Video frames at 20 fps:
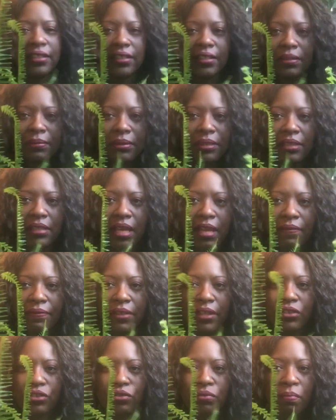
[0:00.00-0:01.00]
just some stuff
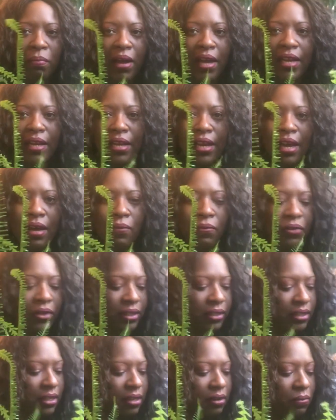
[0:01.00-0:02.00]
that you might not want
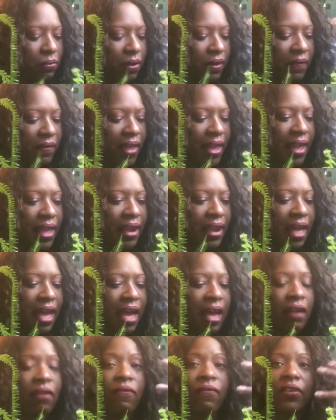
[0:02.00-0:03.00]
to deal with. And
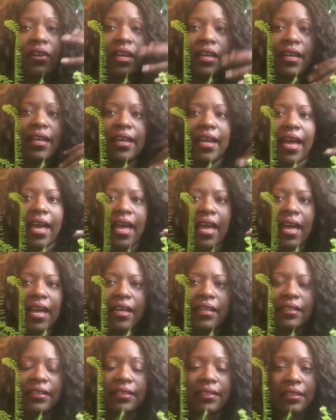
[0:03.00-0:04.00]
I don't feel like
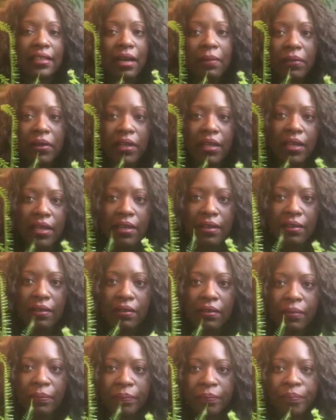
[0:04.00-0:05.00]
in the summer
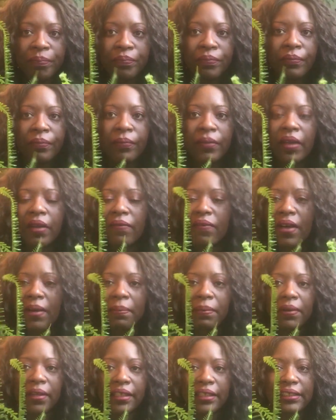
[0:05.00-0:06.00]
here, if I
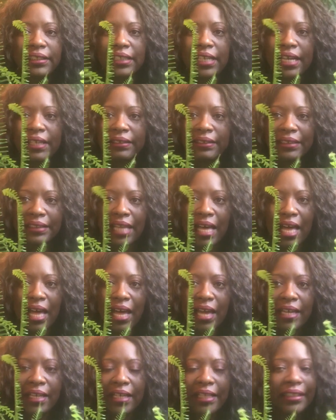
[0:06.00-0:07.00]
place it
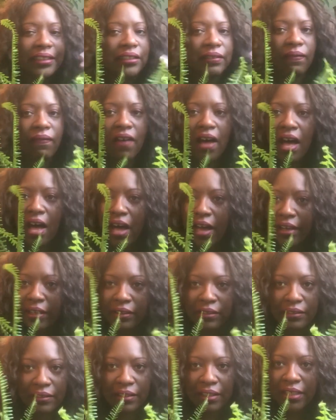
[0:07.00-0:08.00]
outside, it's
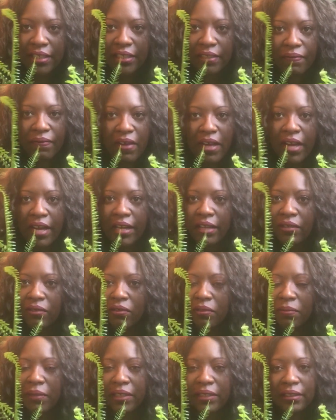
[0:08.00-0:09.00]
fine. It's fine
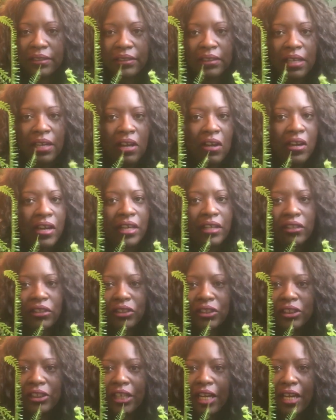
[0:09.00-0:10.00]
on in a
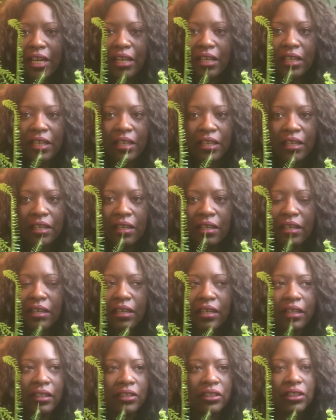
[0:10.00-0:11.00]
shady